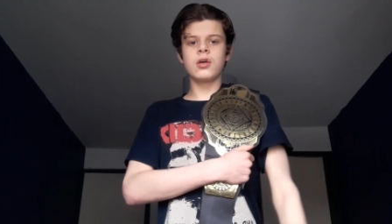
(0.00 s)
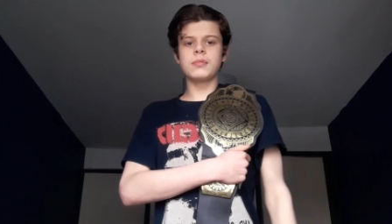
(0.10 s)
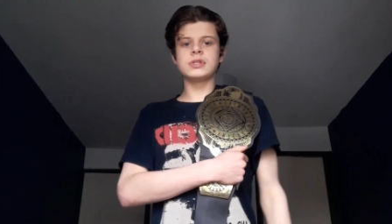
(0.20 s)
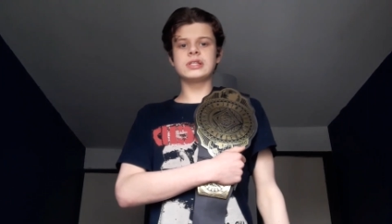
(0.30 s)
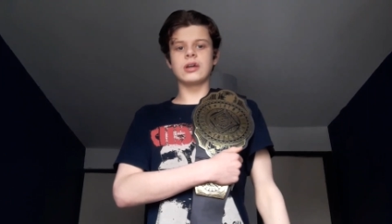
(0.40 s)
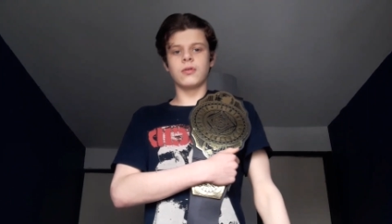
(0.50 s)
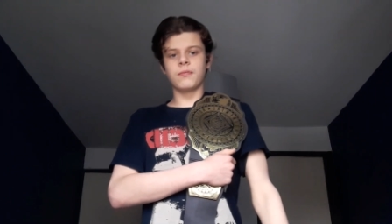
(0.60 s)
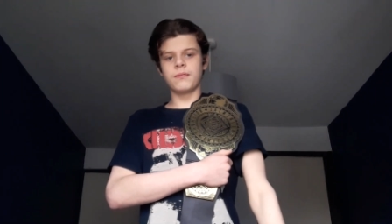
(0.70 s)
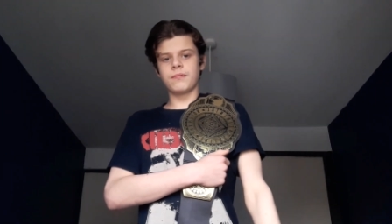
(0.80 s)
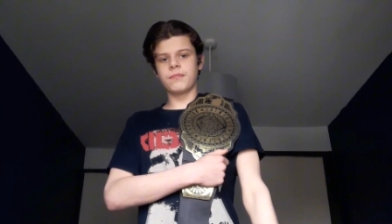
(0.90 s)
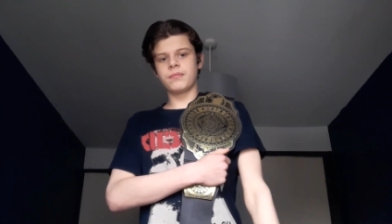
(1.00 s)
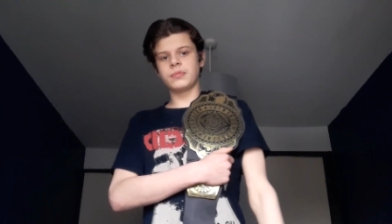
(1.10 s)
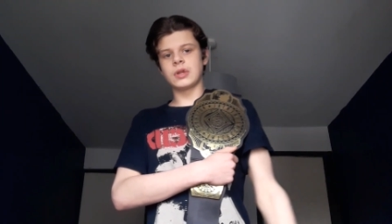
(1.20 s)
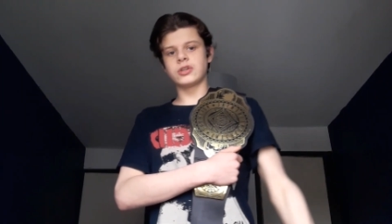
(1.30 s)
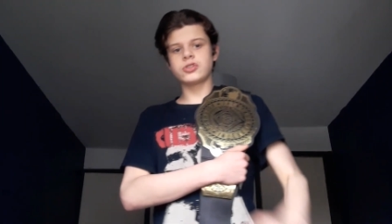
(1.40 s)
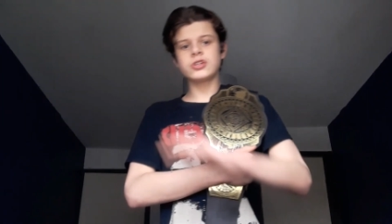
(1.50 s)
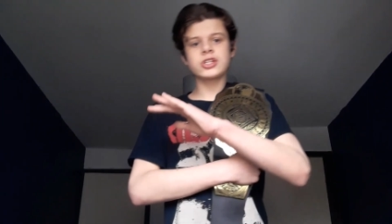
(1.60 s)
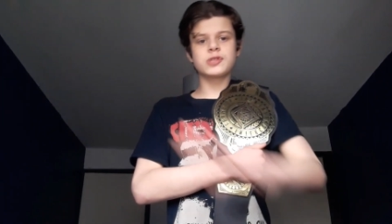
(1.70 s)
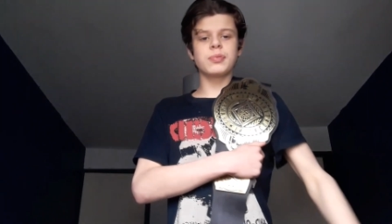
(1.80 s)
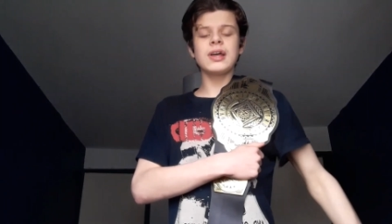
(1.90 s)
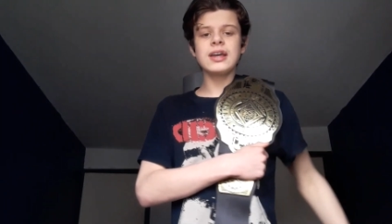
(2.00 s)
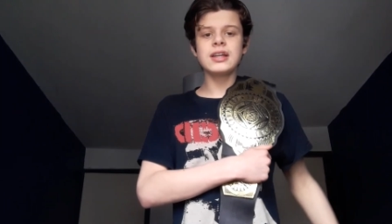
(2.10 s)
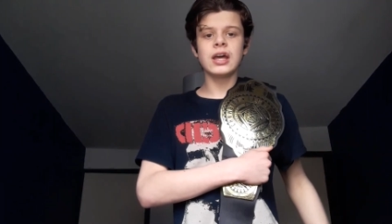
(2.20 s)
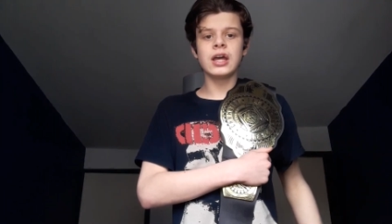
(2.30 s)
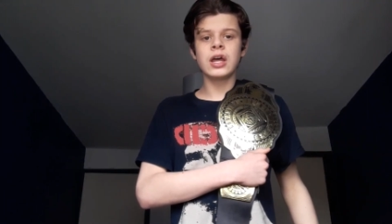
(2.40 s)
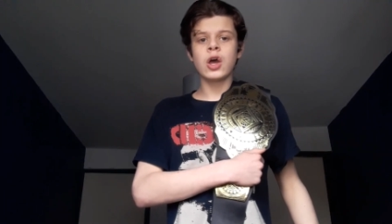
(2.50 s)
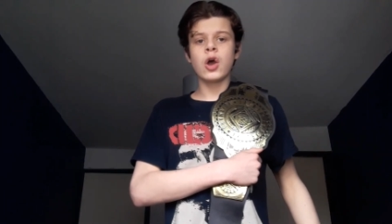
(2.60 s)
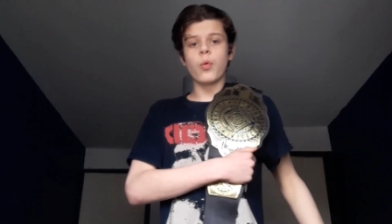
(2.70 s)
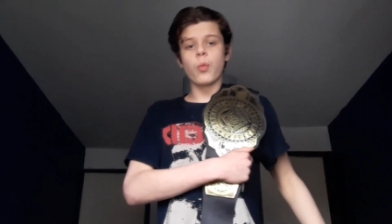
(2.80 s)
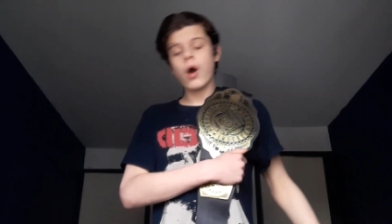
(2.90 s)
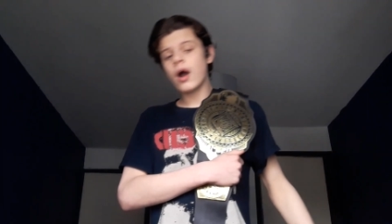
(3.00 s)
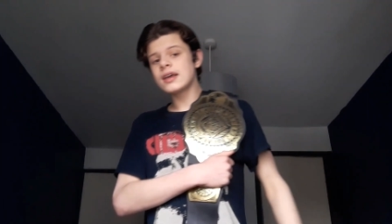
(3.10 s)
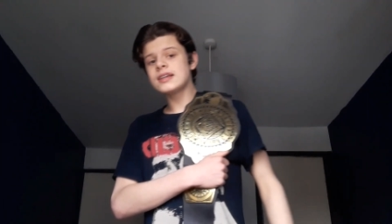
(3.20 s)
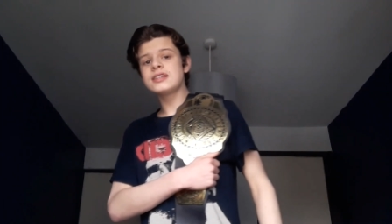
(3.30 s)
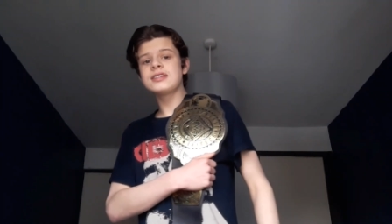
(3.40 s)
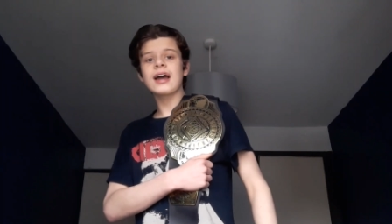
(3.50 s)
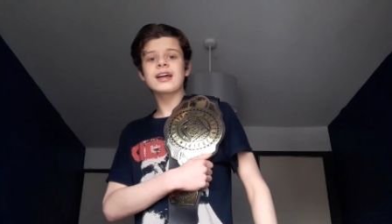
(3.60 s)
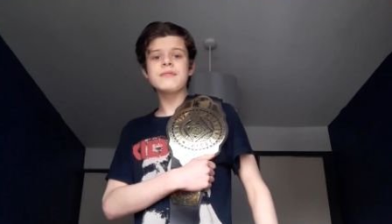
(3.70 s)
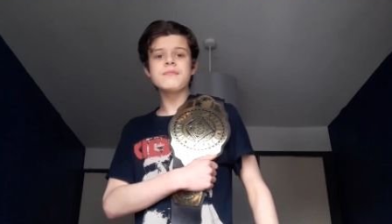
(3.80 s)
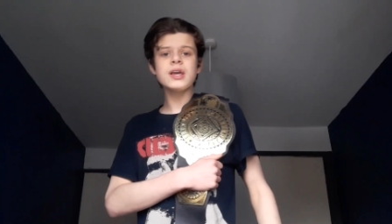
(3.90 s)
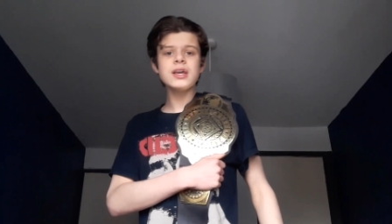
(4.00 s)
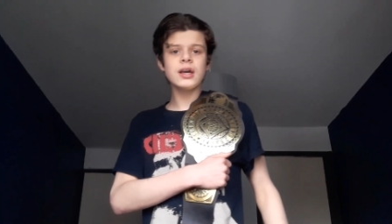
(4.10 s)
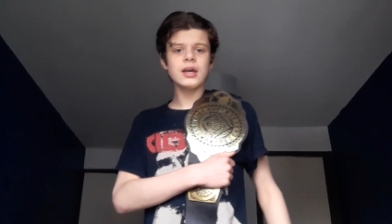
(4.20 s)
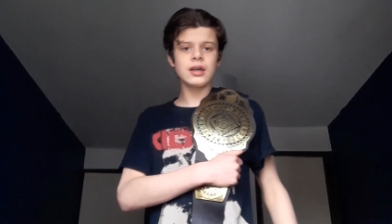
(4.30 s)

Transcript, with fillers: But still, that doesn't explain why he's attacking me.